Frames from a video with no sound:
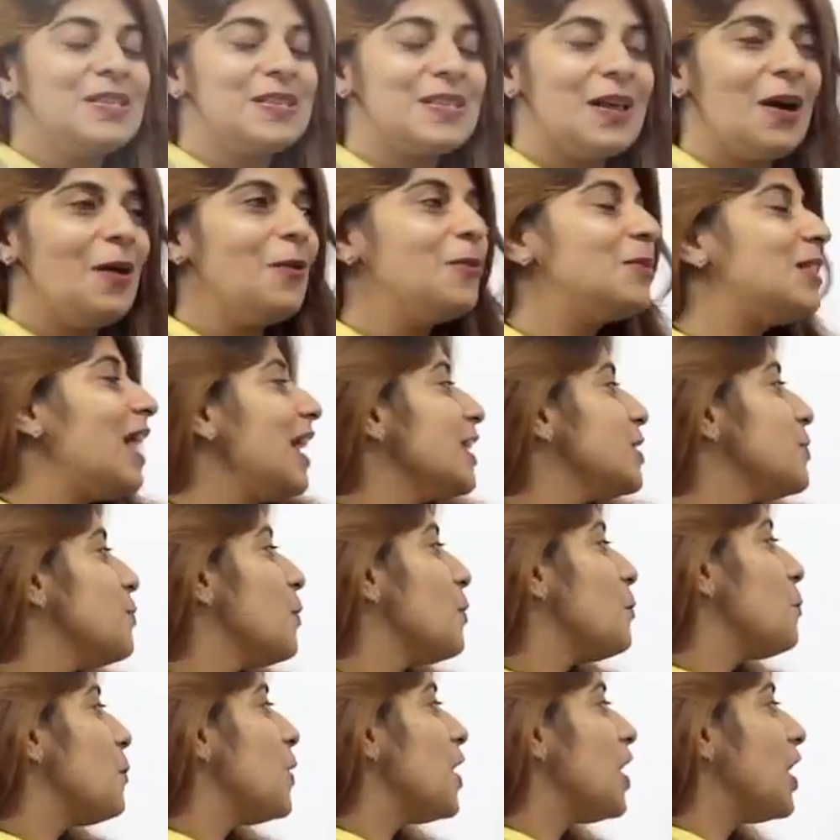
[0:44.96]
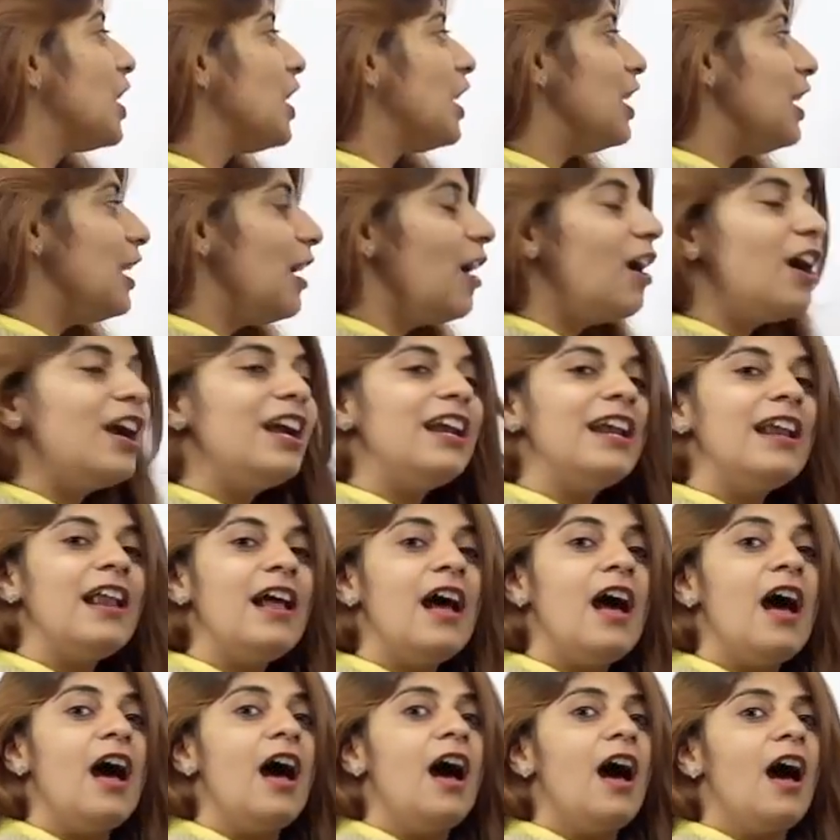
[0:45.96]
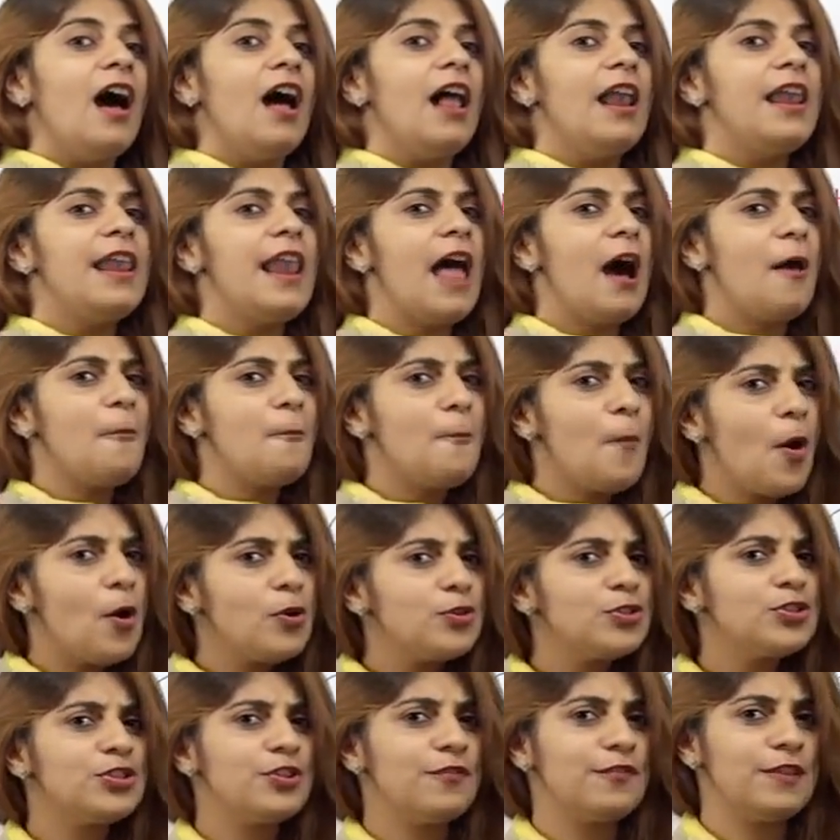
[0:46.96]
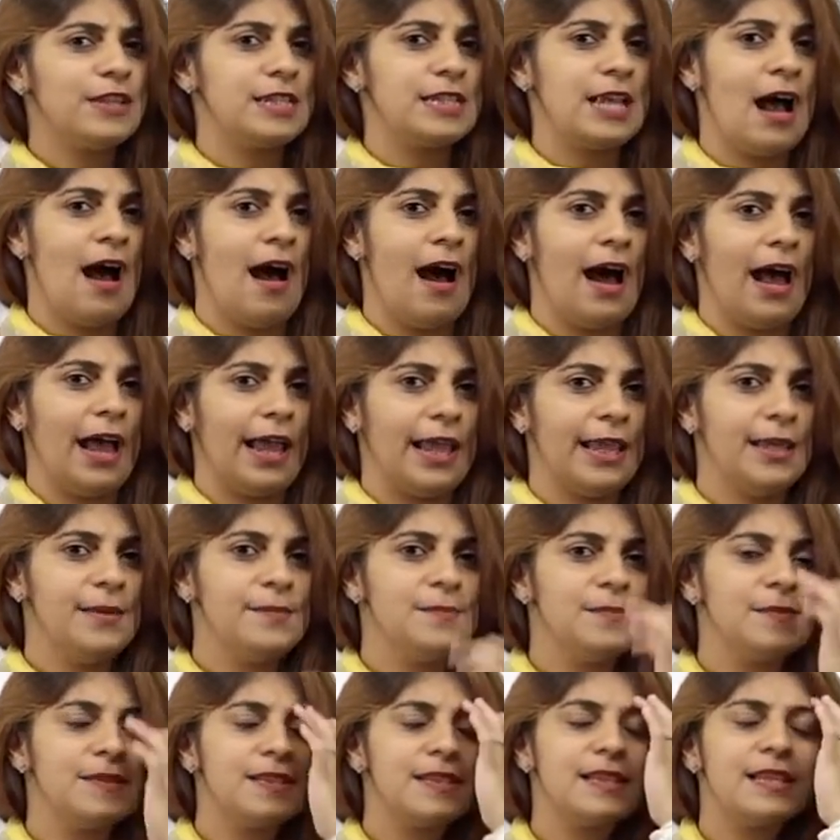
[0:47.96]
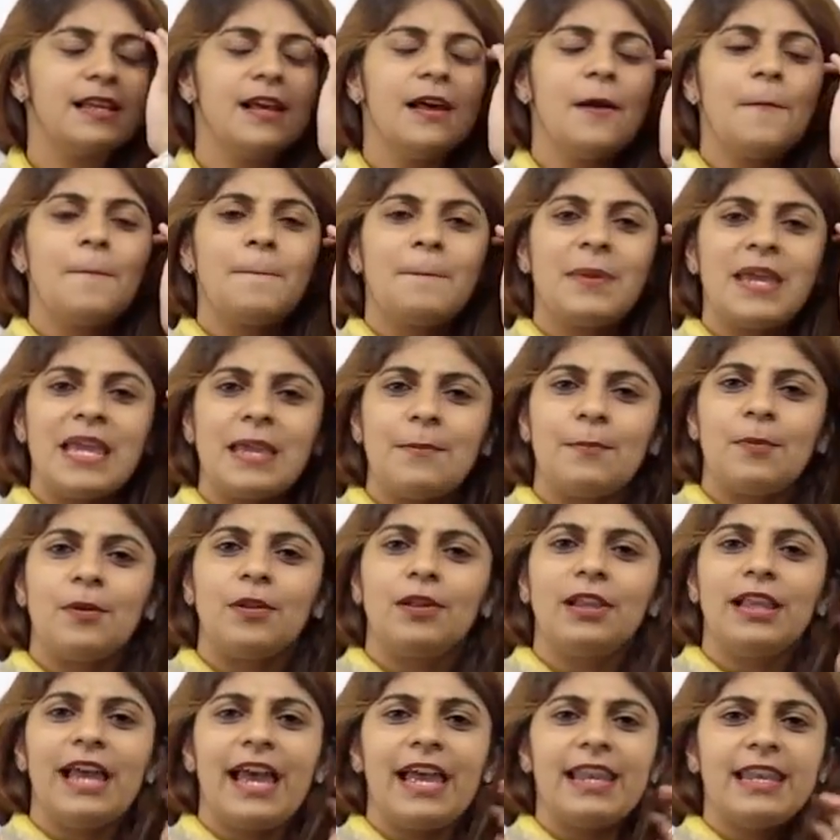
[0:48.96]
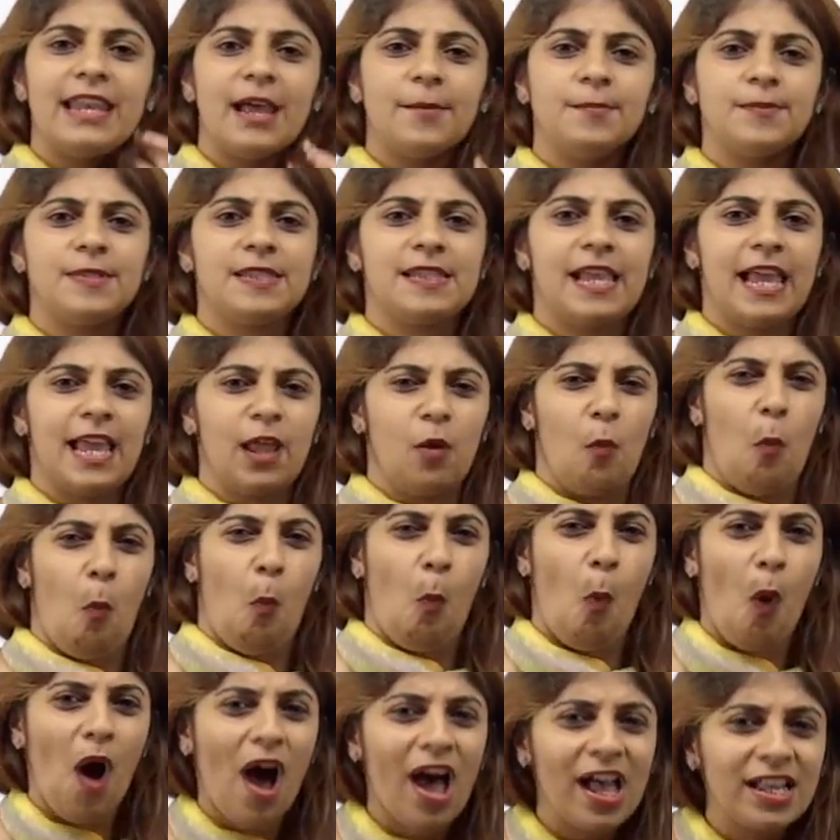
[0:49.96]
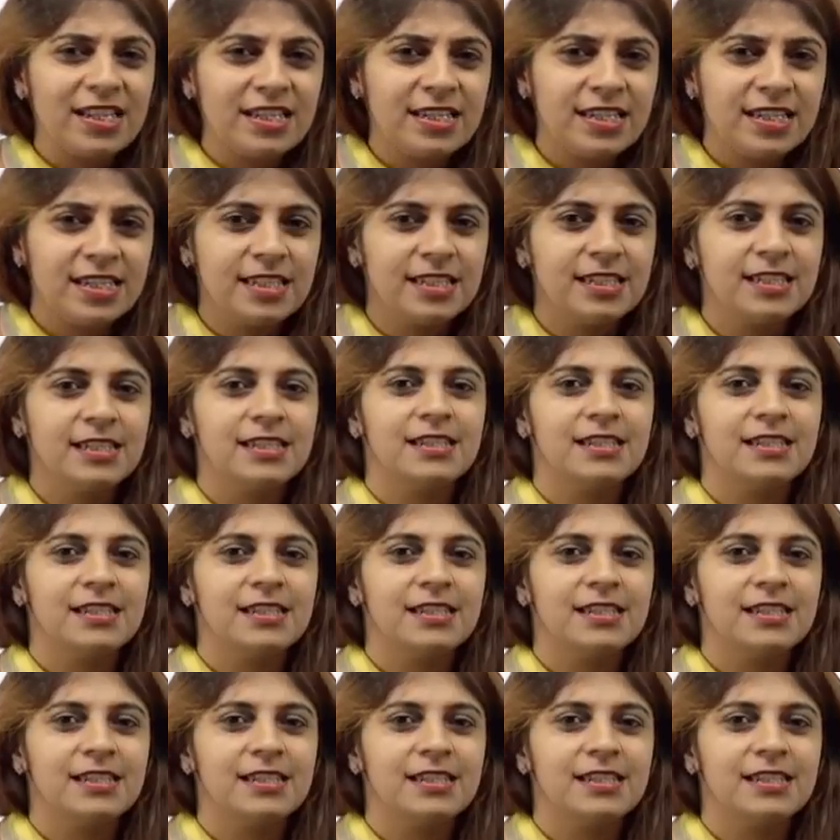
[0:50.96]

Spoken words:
So that's what we're going to learn. Now, most of the times, people end up saying, "What?"